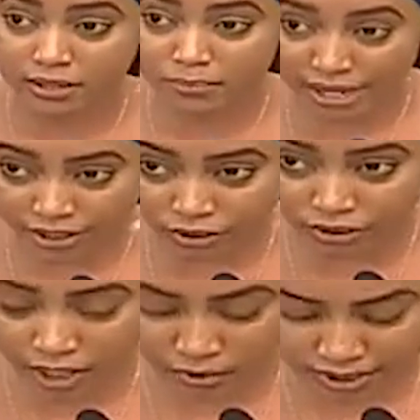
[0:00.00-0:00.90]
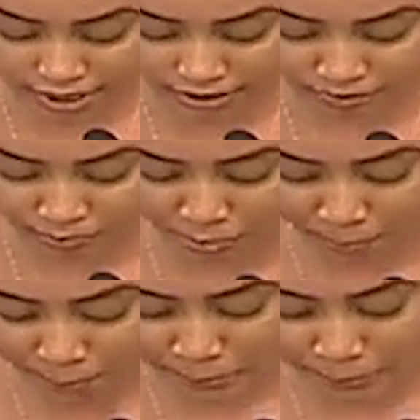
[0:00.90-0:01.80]
Baringo County.
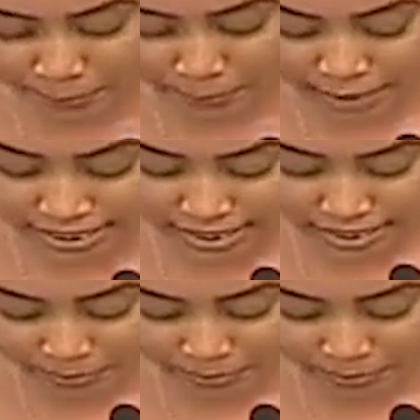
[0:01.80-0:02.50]
Mr.